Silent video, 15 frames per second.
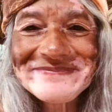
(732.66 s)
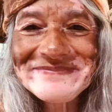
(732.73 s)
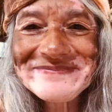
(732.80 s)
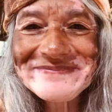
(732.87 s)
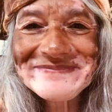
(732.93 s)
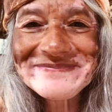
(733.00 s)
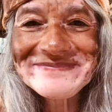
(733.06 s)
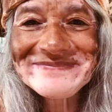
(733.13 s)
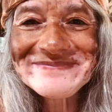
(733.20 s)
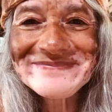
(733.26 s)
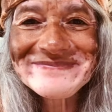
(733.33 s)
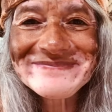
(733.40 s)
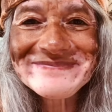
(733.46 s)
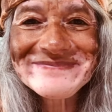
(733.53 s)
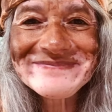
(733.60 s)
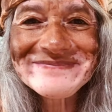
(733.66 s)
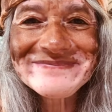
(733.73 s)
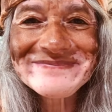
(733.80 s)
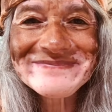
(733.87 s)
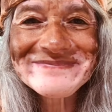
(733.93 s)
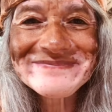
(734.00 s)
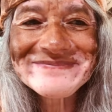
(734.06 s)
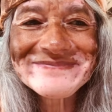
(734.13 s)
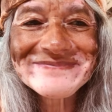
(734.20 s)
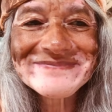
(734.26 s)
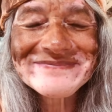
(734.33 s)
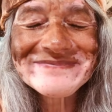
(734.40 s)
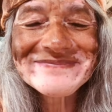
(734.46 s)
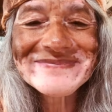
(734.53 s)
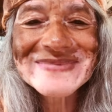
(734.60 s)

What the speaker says: (no one is talking)